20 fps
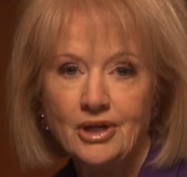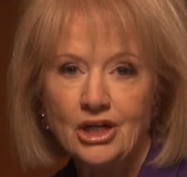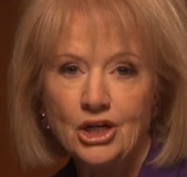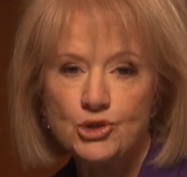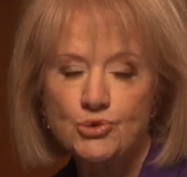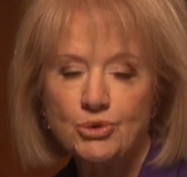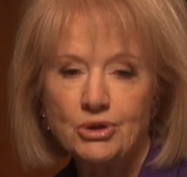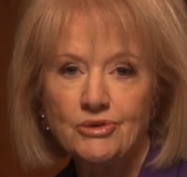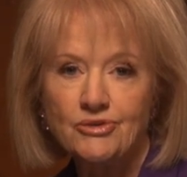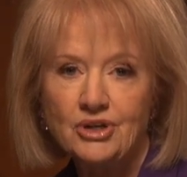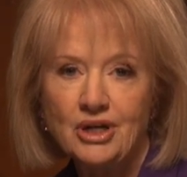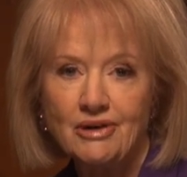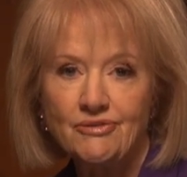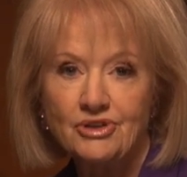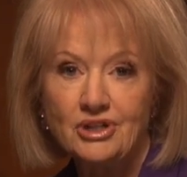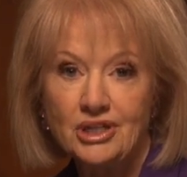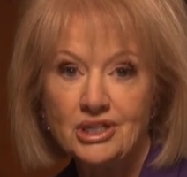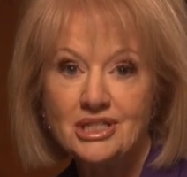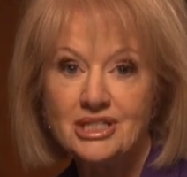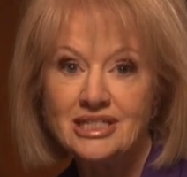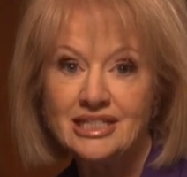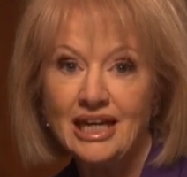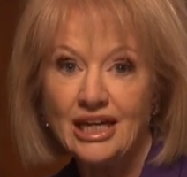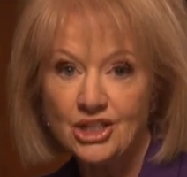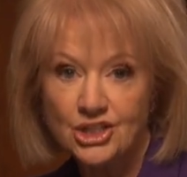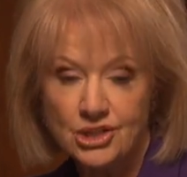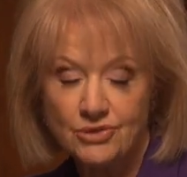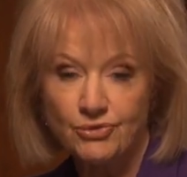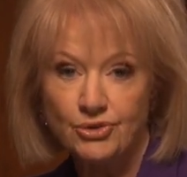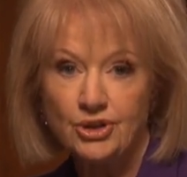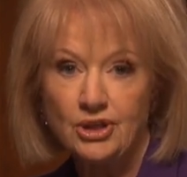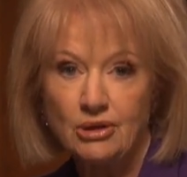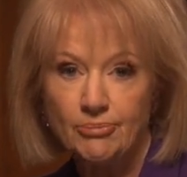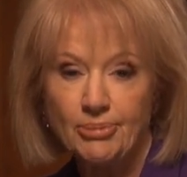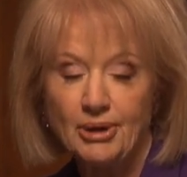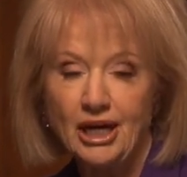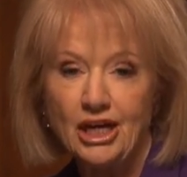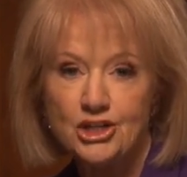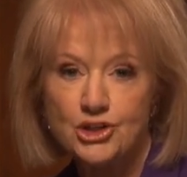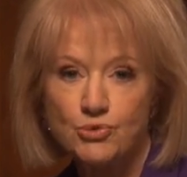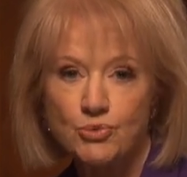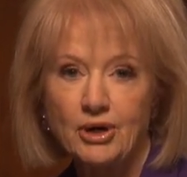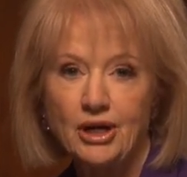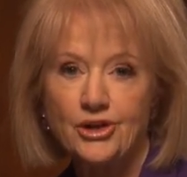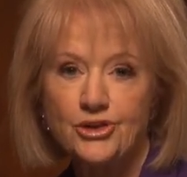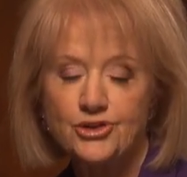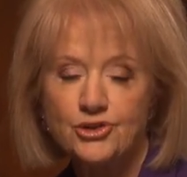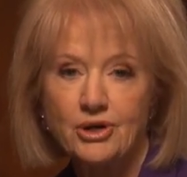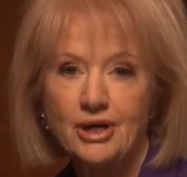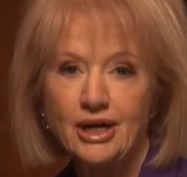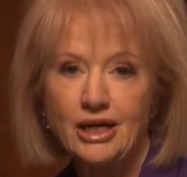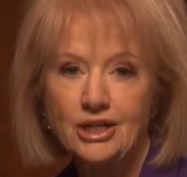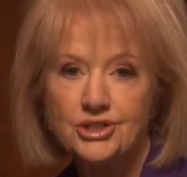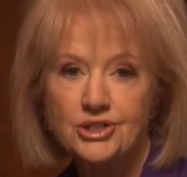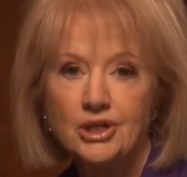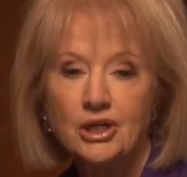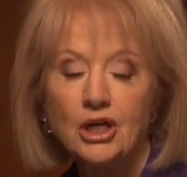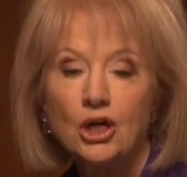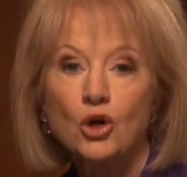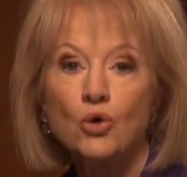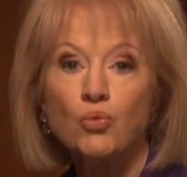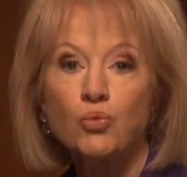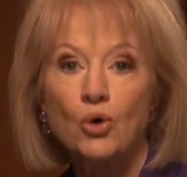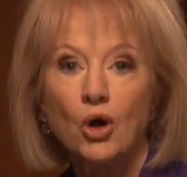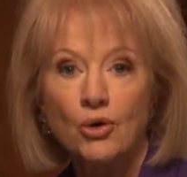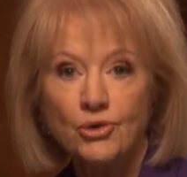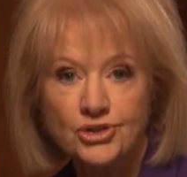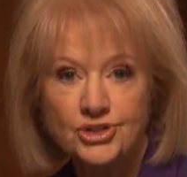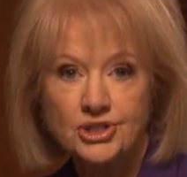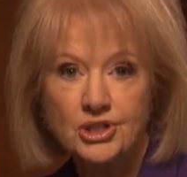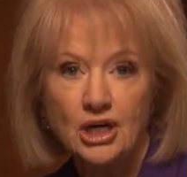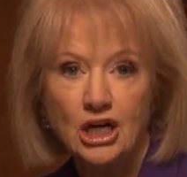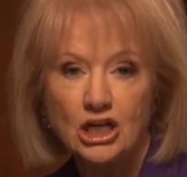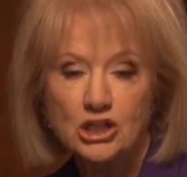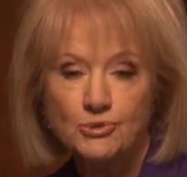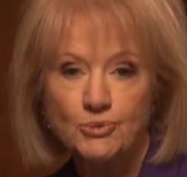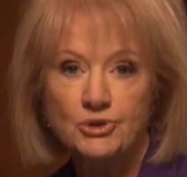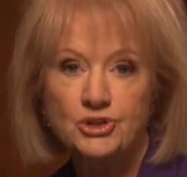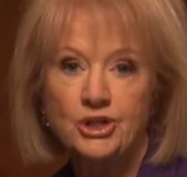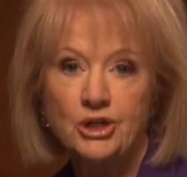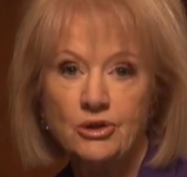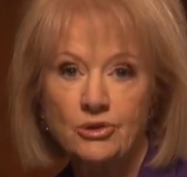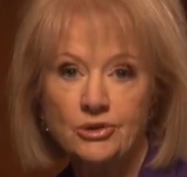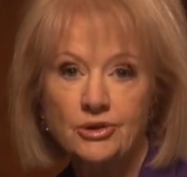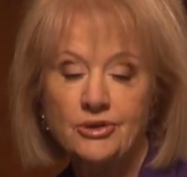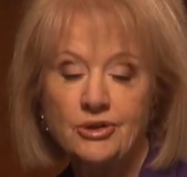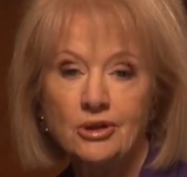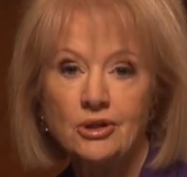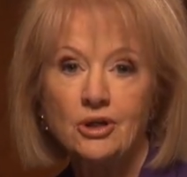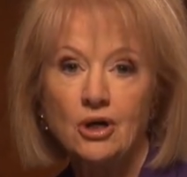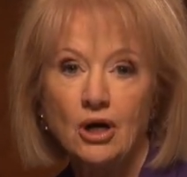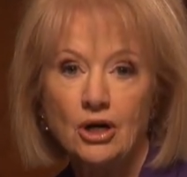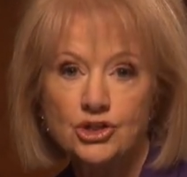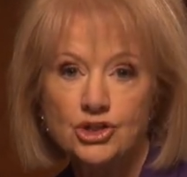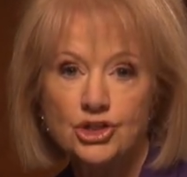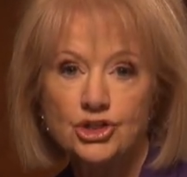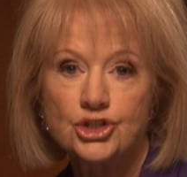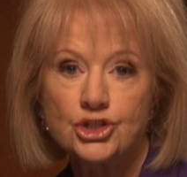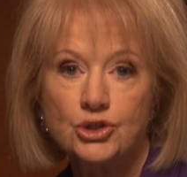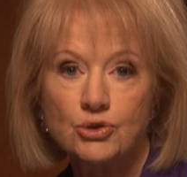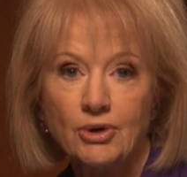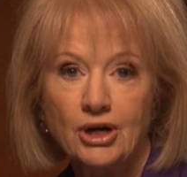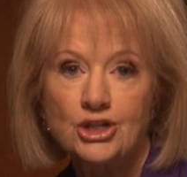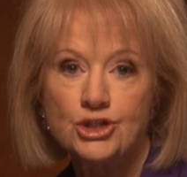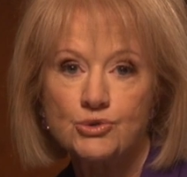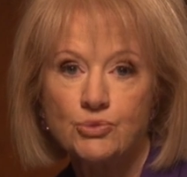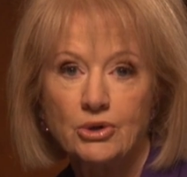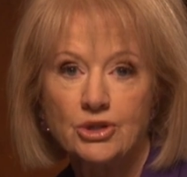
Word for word: As we have covered extensively on past wealth tracks, growth stocks, particularly the largest U.S.